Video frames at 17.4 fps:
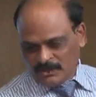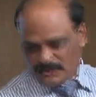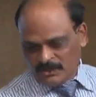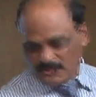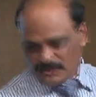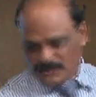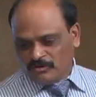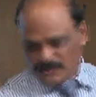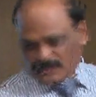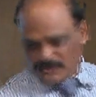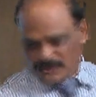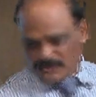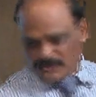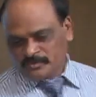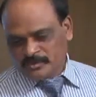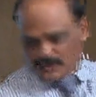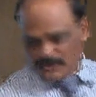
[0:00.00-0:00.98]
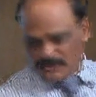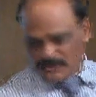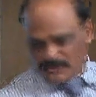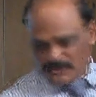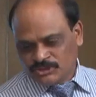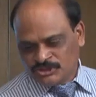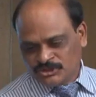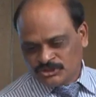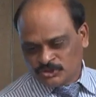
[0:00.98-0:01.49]
Give only those products
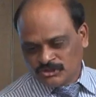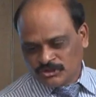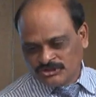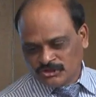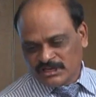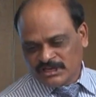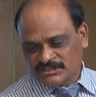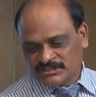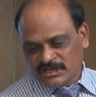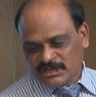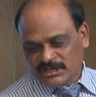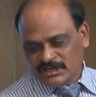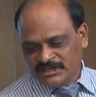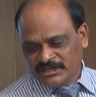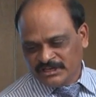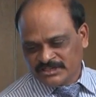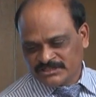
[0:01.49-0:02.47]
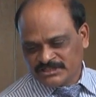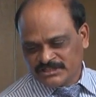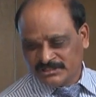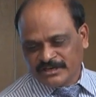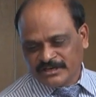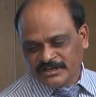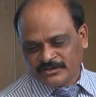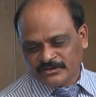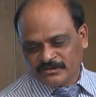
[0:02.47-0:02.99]
which suit the customer needs
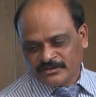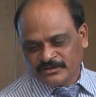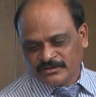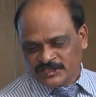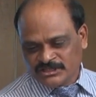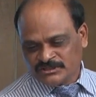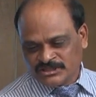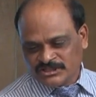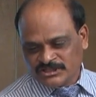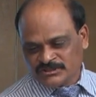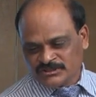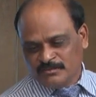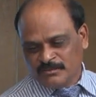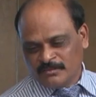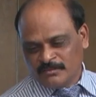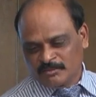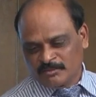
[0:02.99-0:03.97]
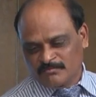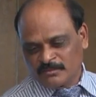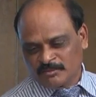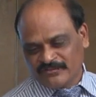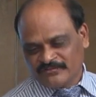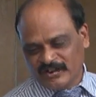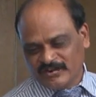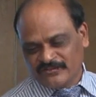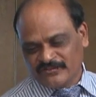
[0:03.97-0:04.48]
according to the age, purpose
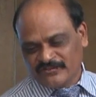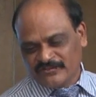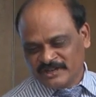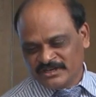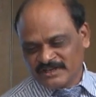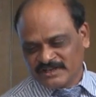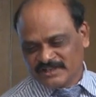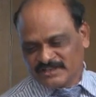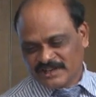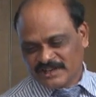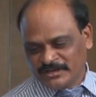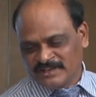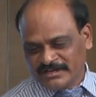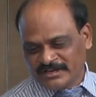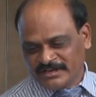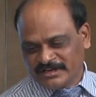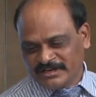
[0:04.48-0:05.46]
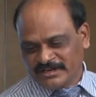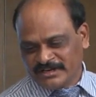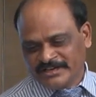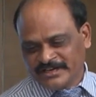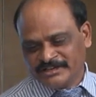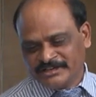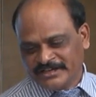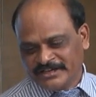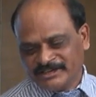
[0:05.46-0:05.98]
of investment, risk appetite, and
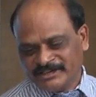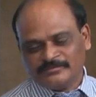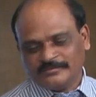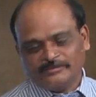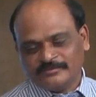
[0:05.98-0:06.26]
attitude.